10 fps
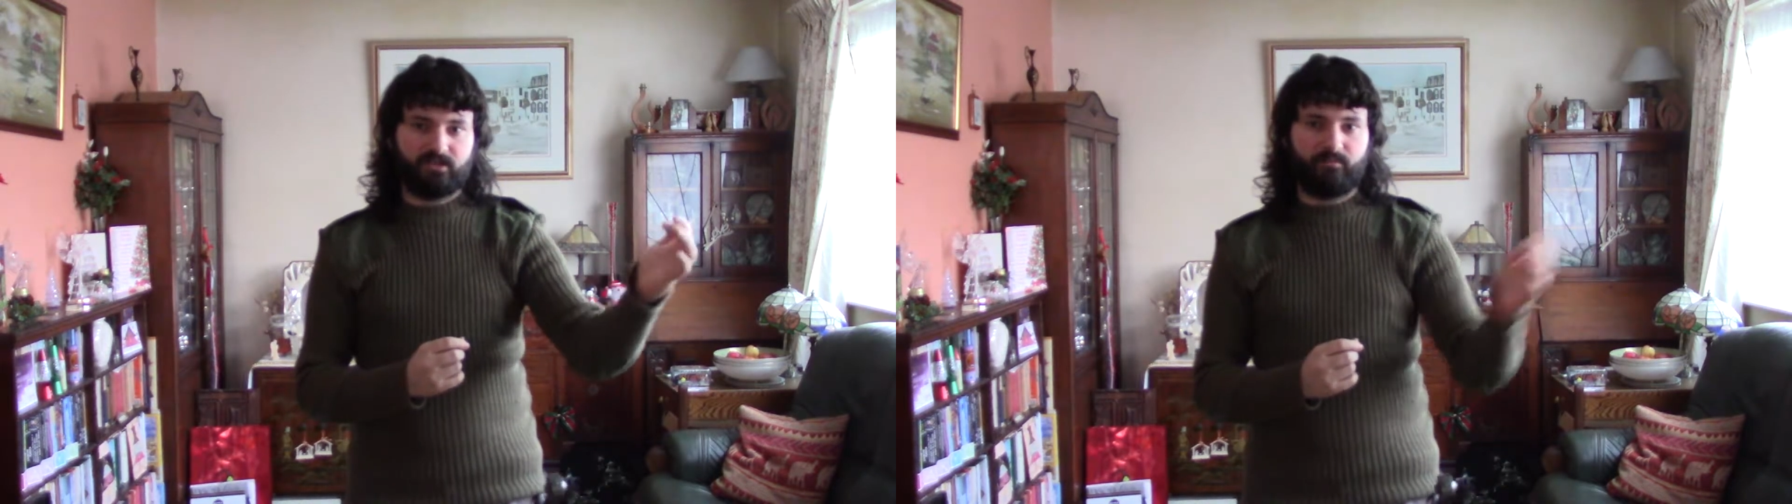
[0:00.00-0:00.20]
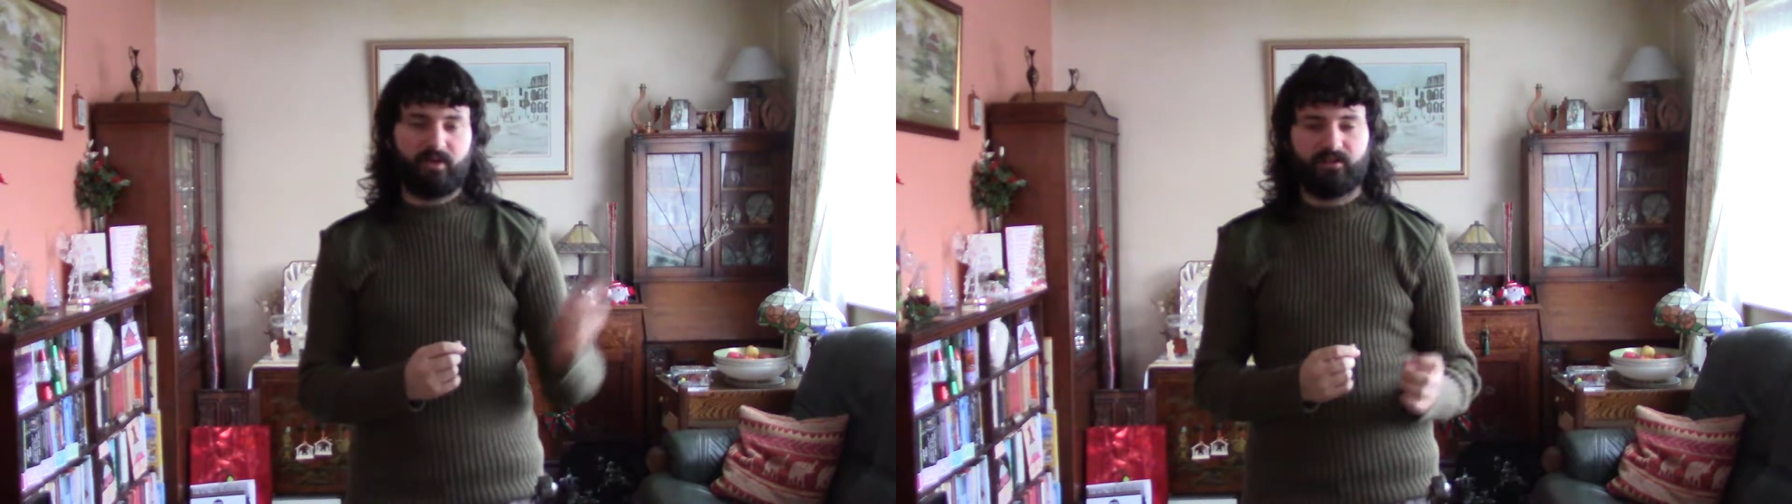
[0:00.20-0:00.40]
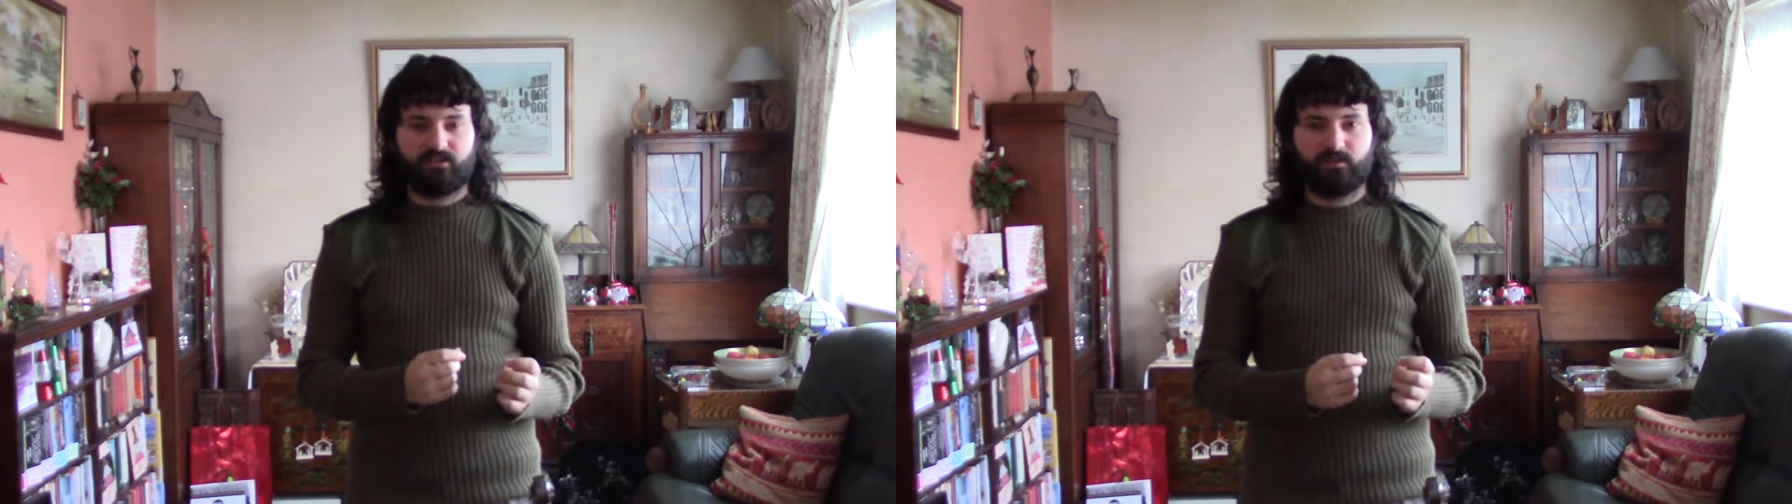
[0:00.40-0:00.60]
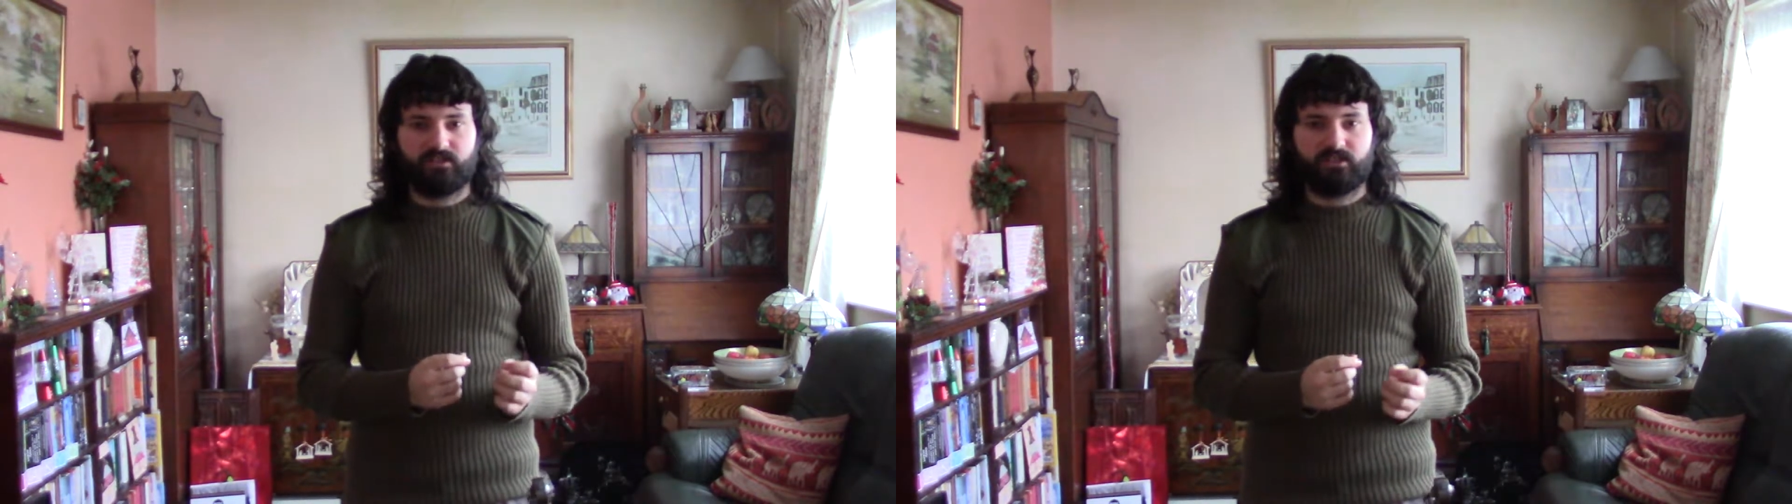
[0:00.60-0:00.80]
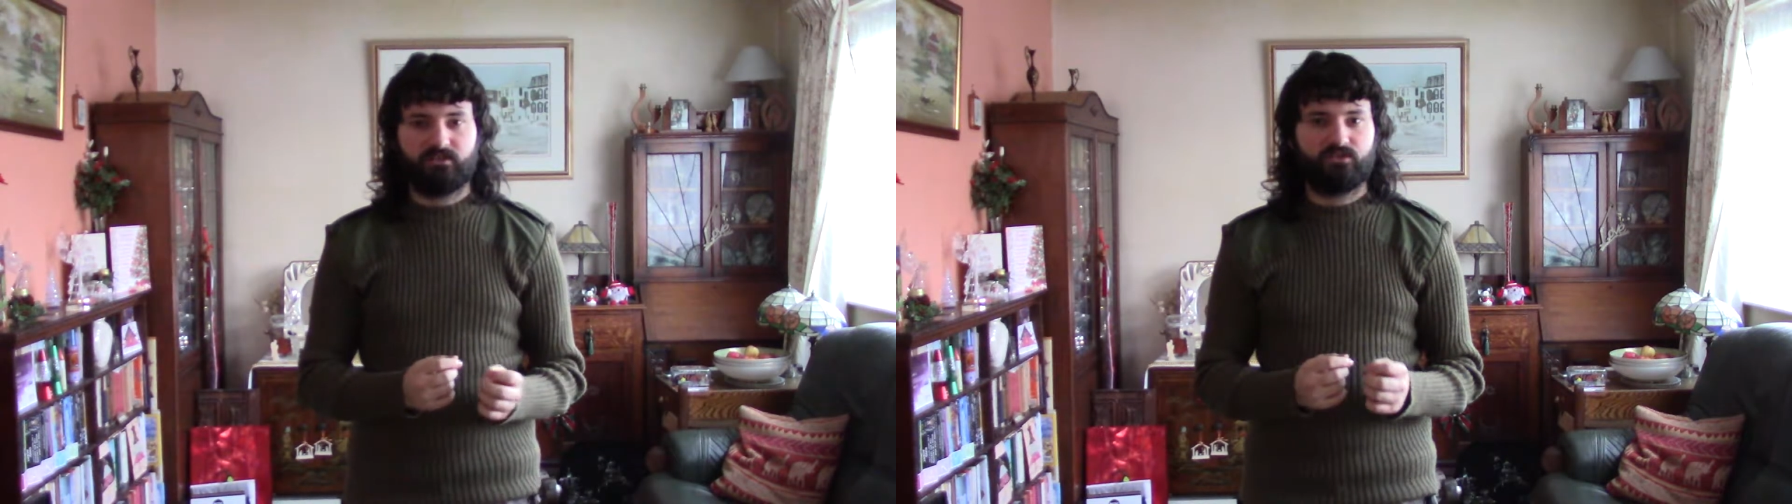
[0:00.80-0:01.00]
and
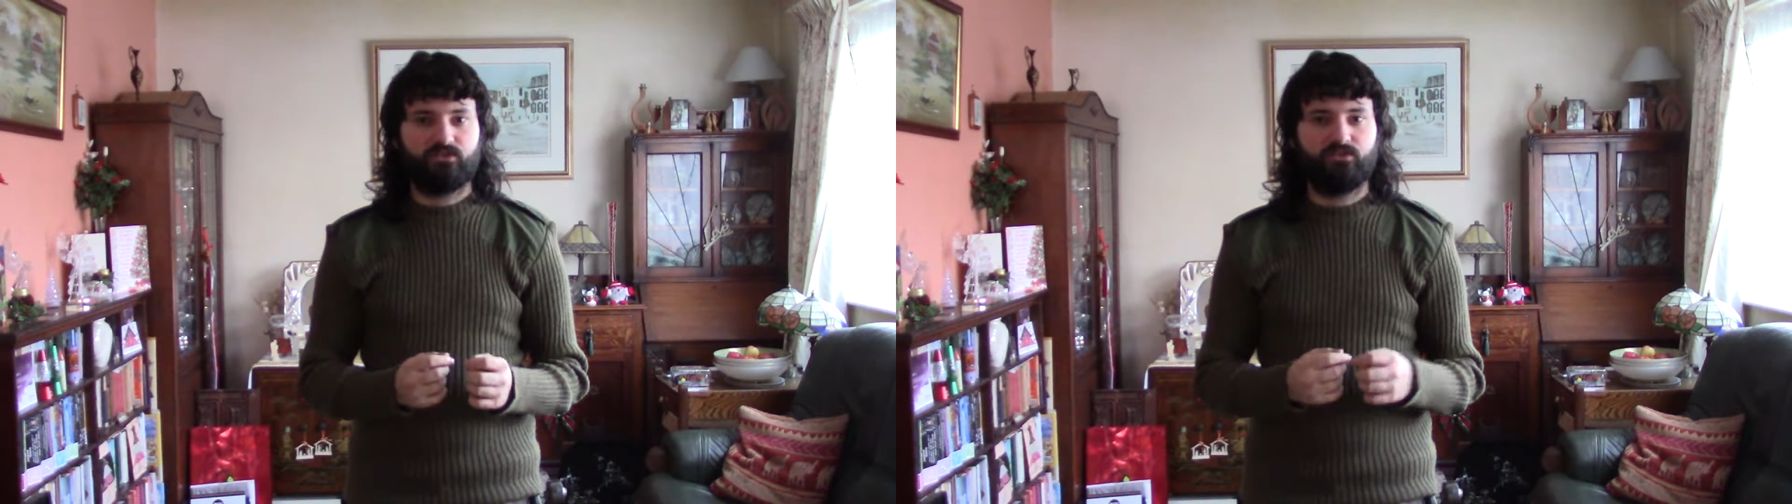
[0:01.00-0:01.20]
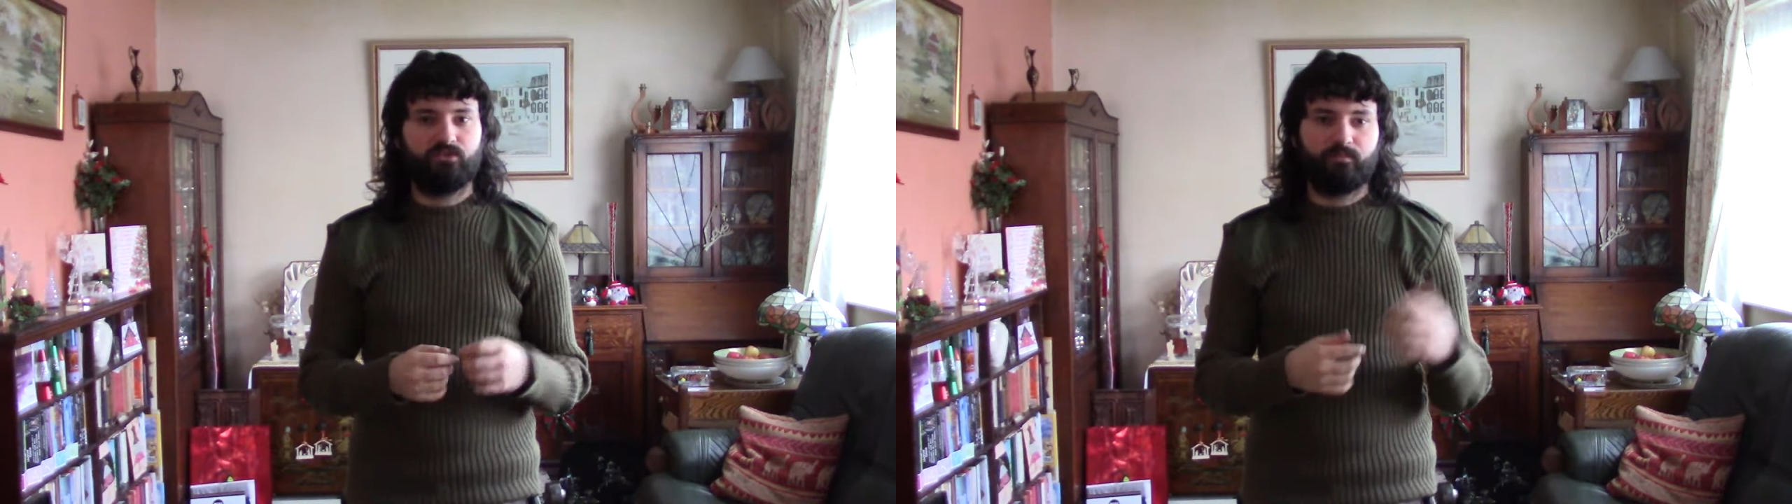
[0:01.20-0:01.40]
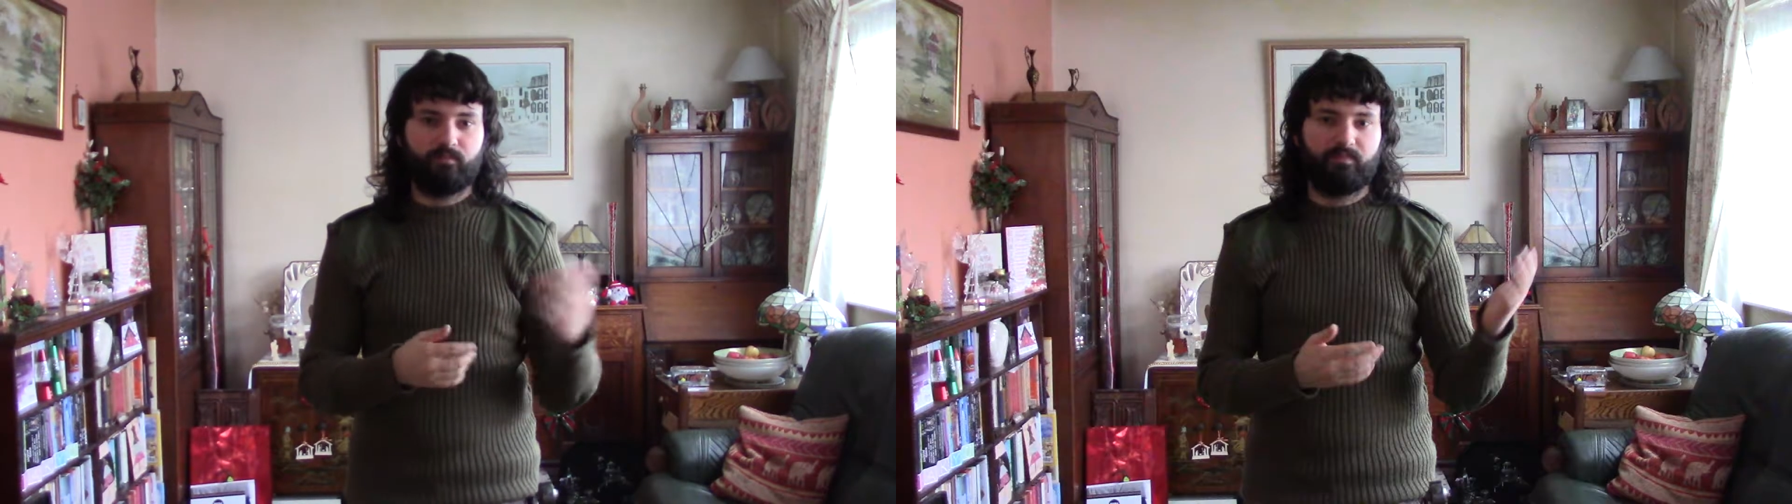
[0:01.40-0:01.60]
embellishments into